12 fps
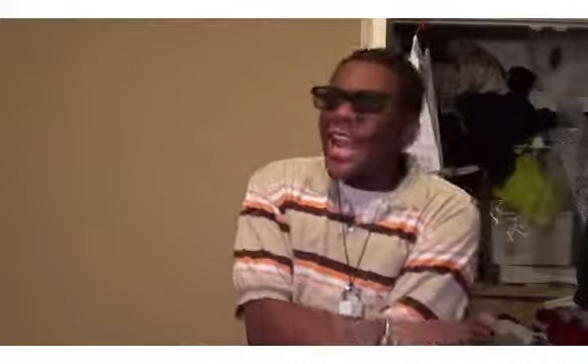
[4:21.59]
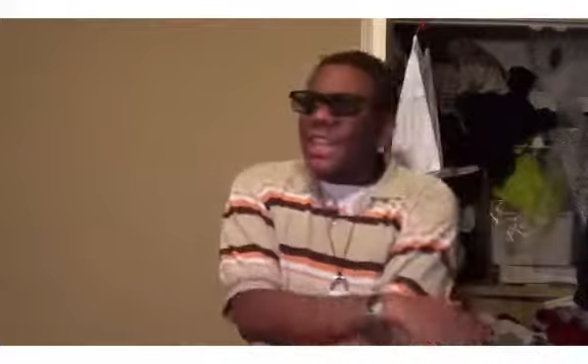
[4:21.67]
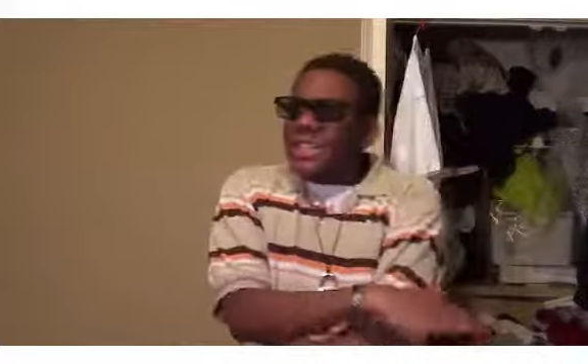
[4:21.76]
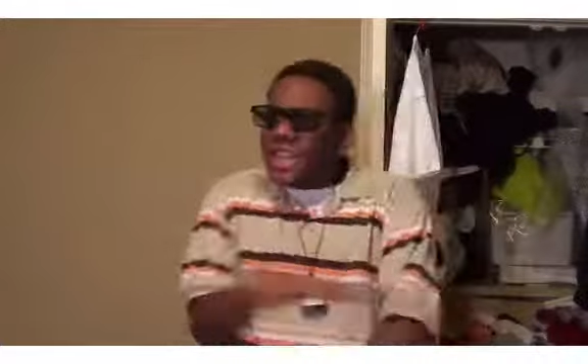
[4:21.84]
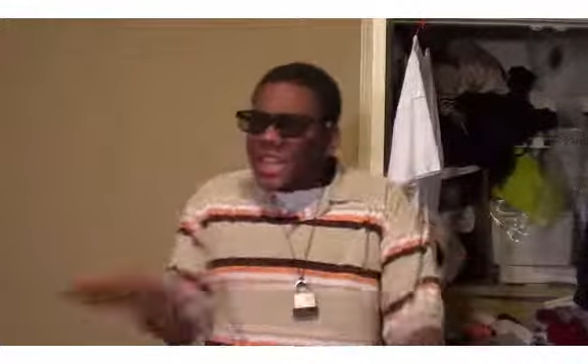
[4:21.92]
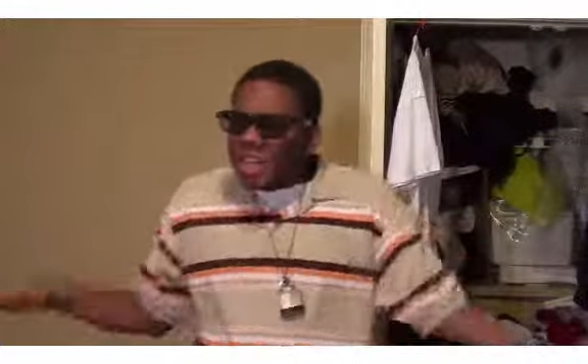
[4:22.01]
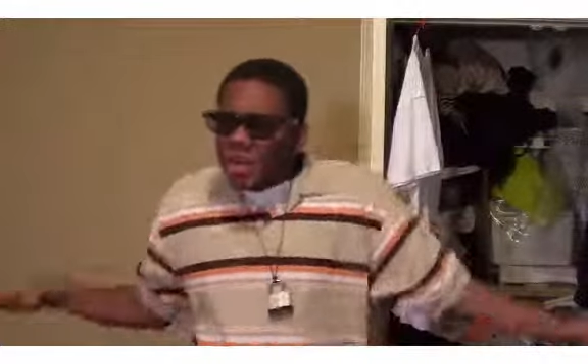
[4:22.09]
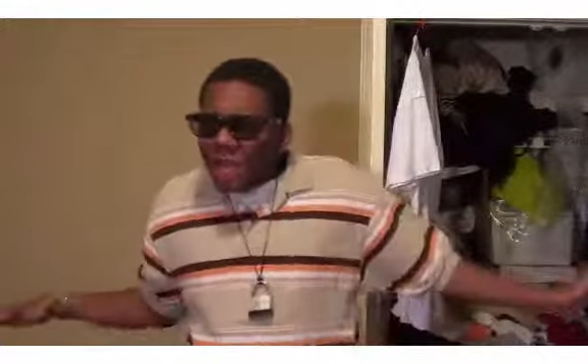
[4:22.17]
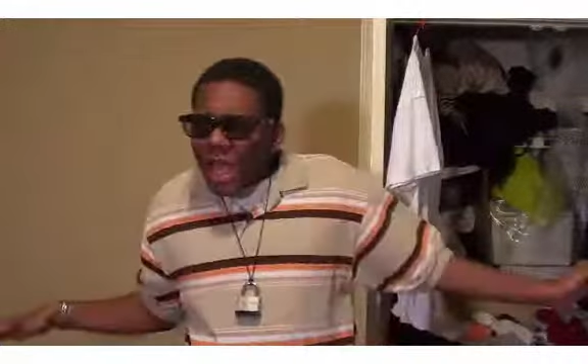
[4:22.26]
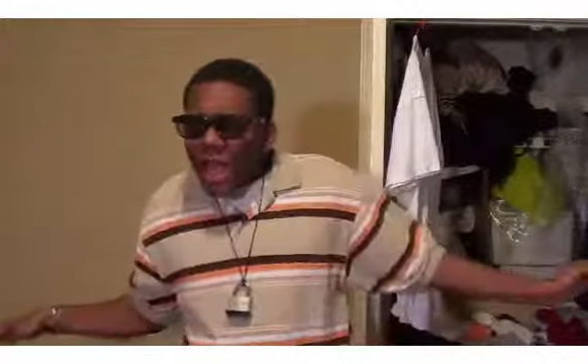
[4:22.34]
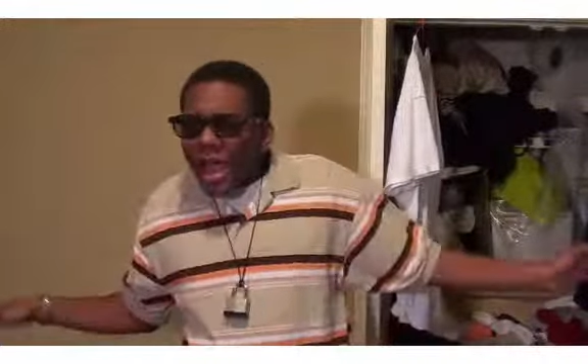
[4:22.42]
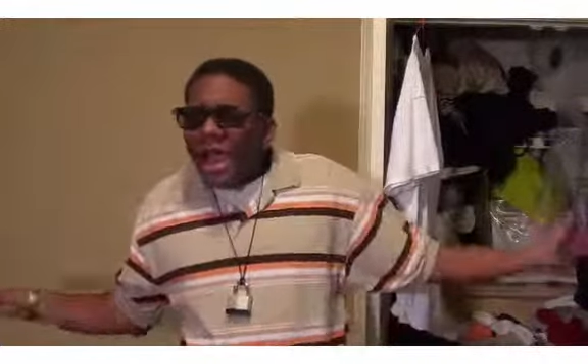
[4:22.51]
So anywho,
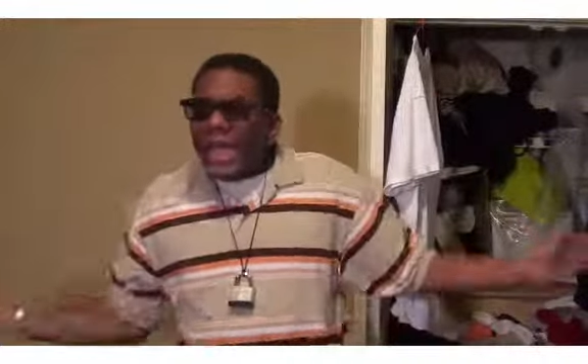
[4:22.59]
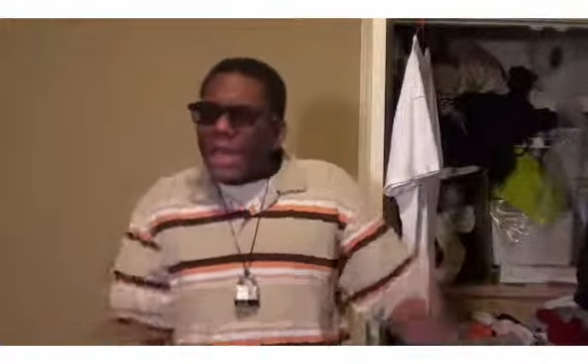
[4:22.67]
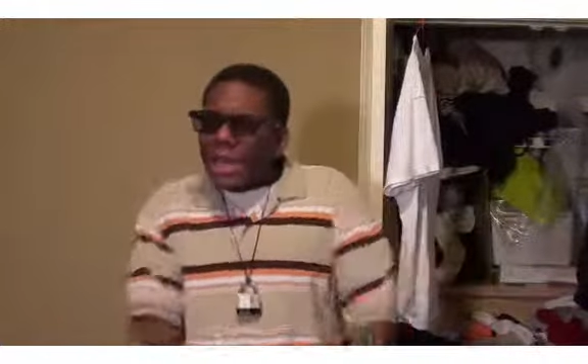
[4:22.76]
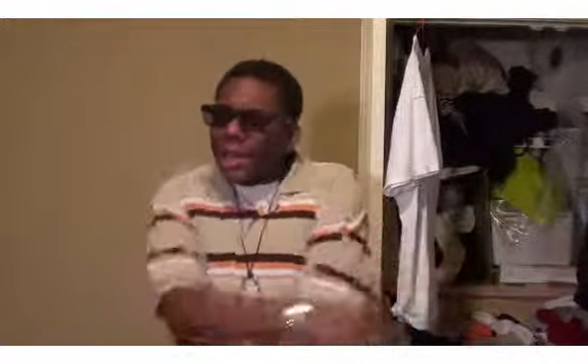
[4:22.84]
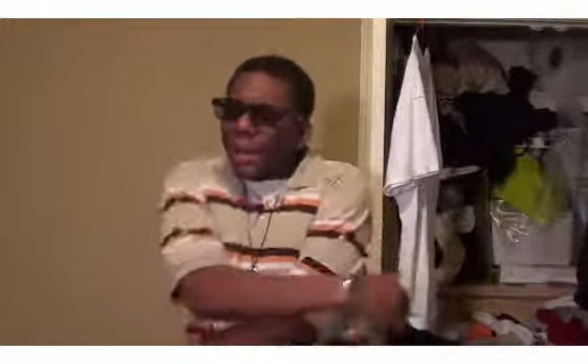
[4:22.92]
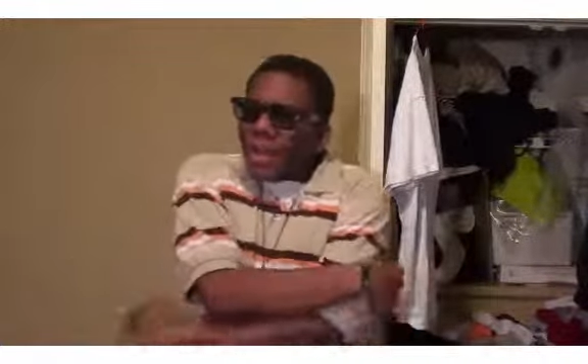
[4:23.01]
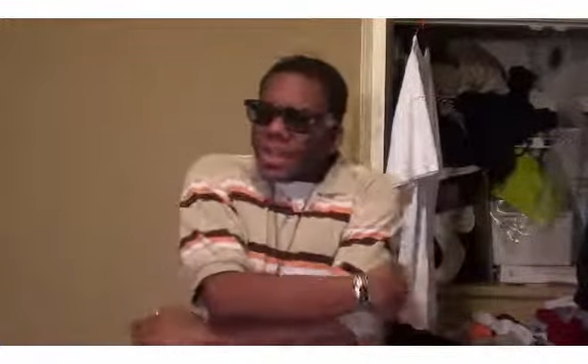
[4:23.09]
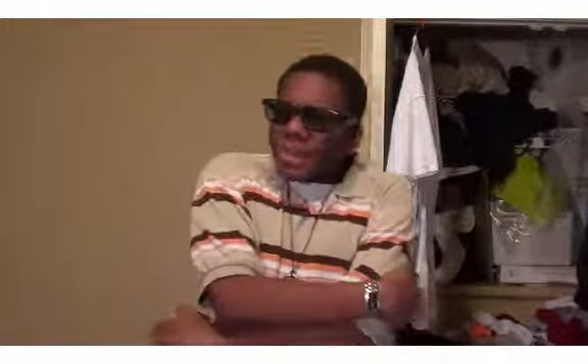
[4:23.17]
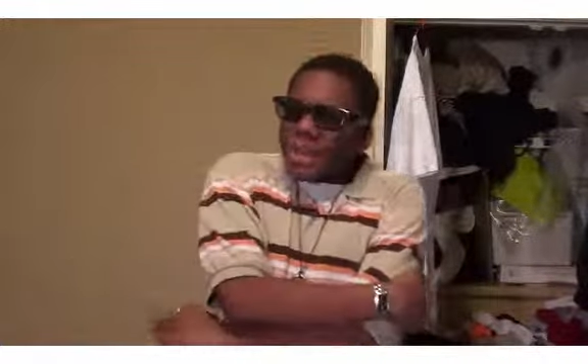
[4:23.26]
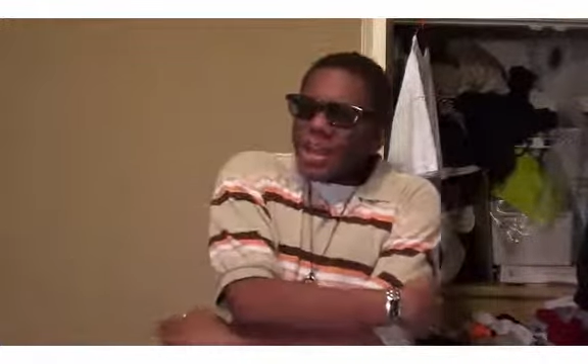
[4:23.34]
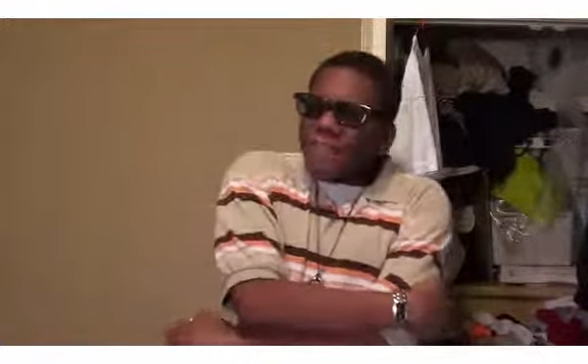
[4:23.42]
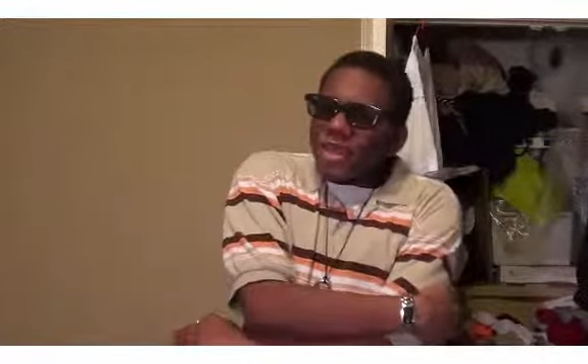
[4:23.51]
y'all, get up out them
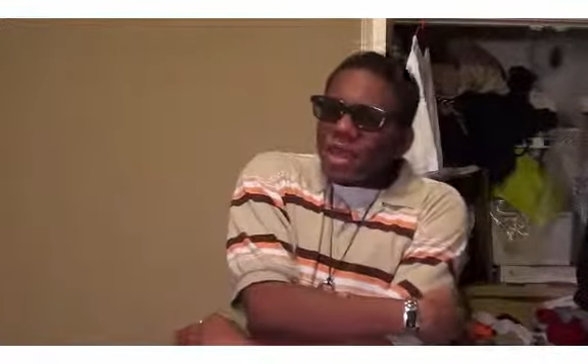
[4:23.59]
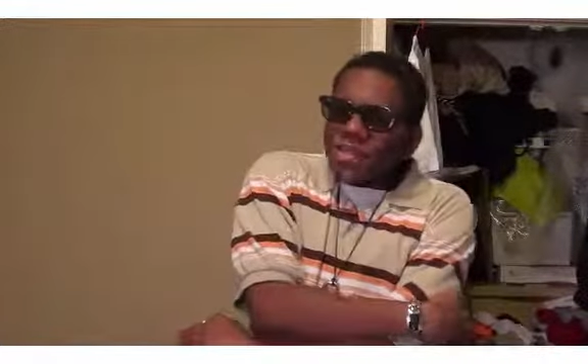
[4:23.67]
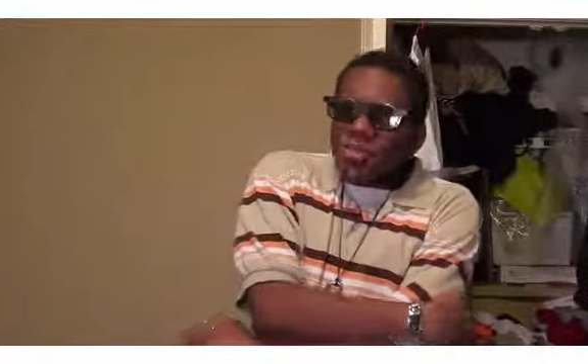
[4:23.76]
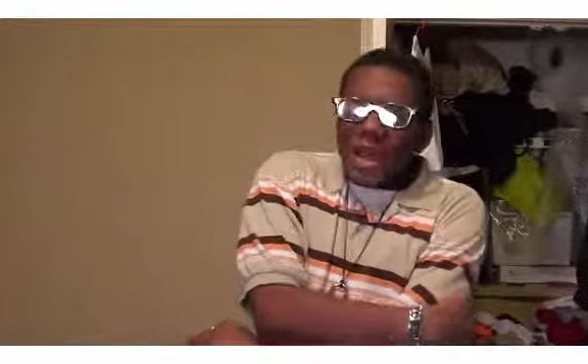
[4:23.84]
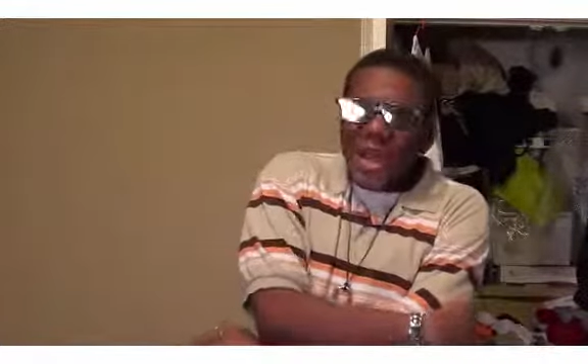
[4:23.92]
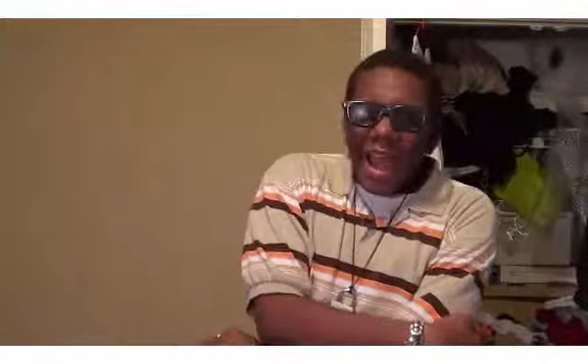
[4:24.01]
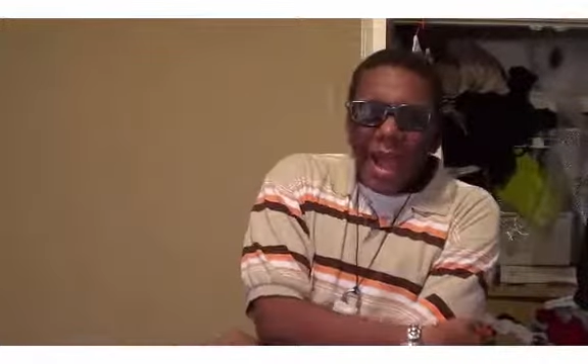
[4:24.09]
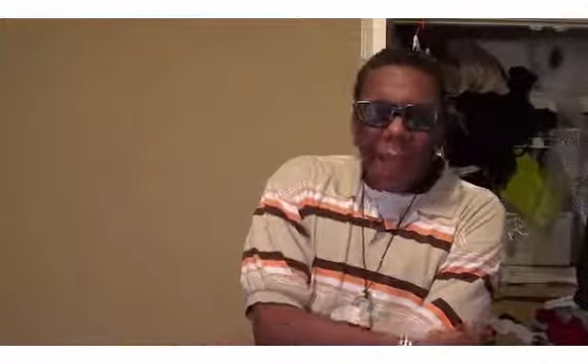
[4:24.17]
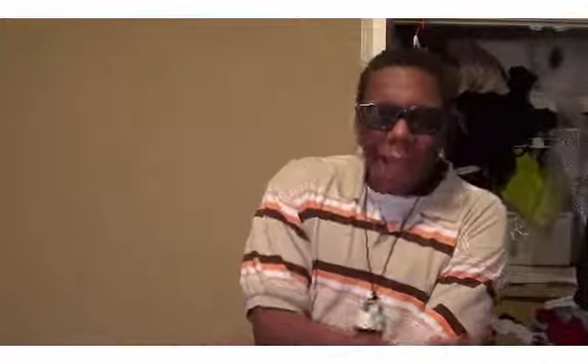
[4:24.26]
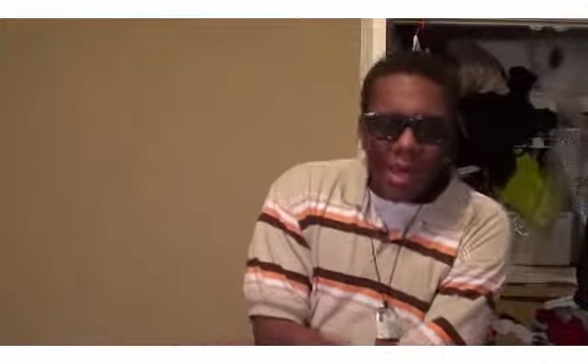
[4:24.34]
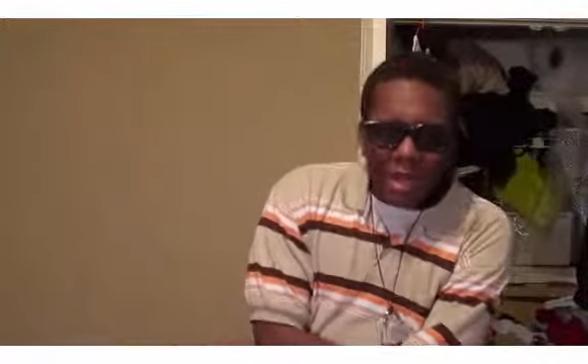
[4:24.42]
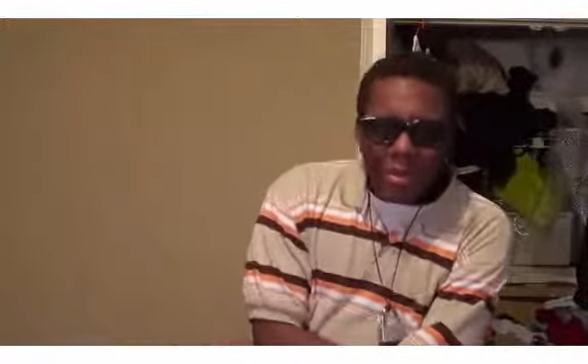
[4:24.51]
earphones while y'all out
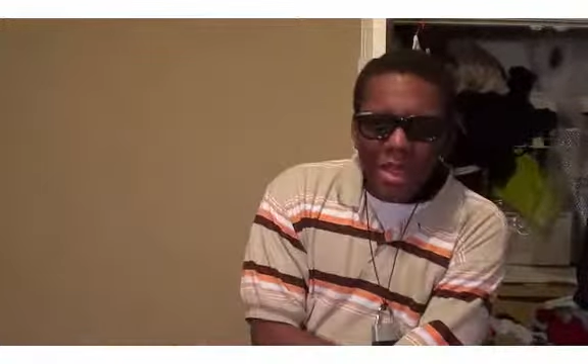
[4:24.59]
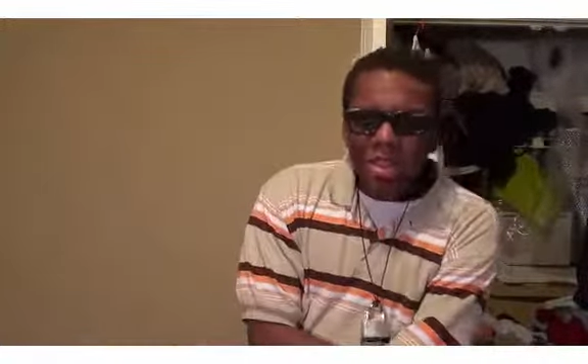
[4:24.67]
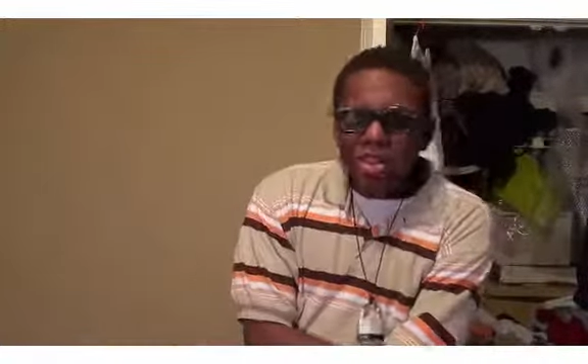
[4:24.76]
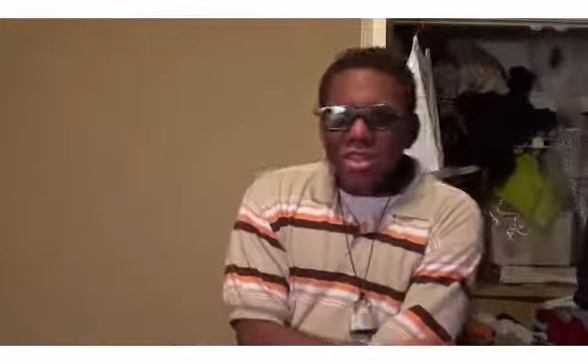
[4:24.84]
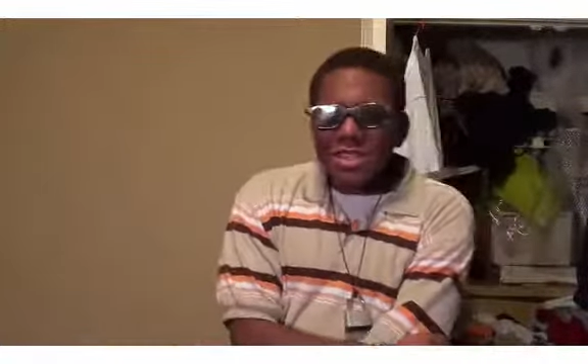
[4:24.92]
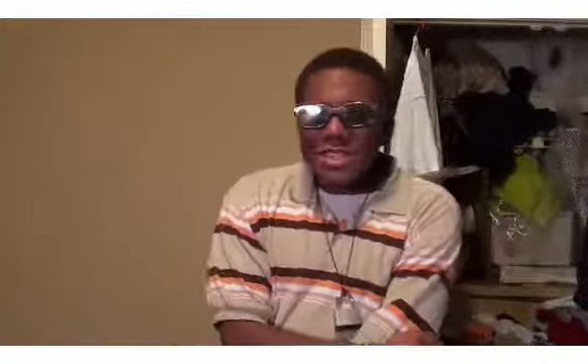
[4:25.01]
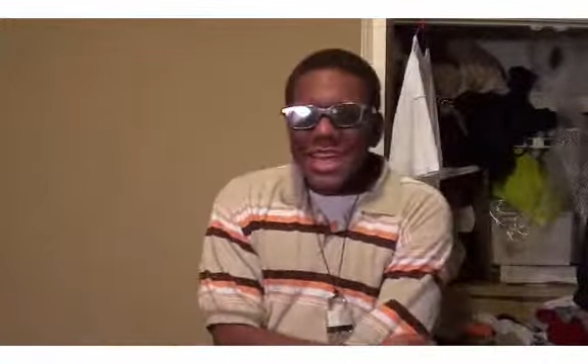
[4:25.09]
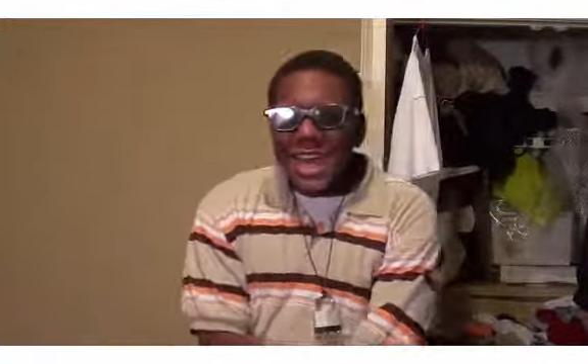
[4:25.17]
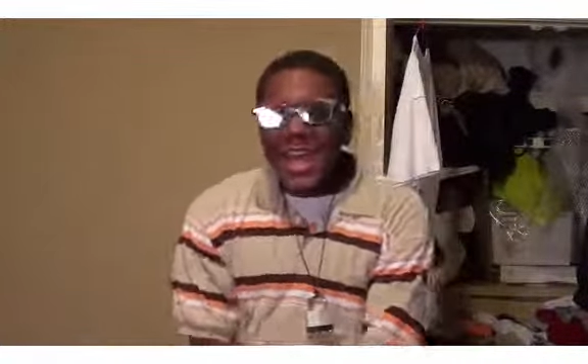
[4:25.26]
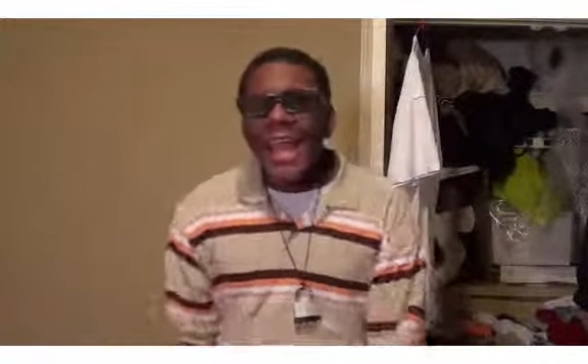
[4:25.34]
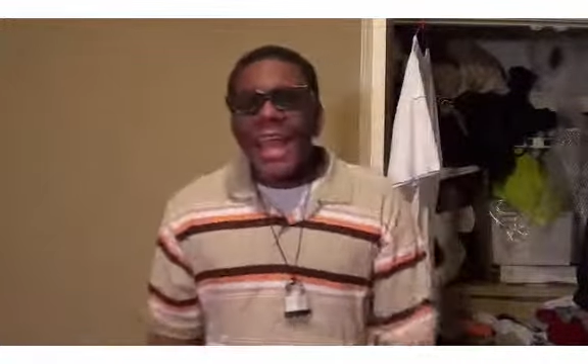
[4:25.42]
in public, you know what I'm saying?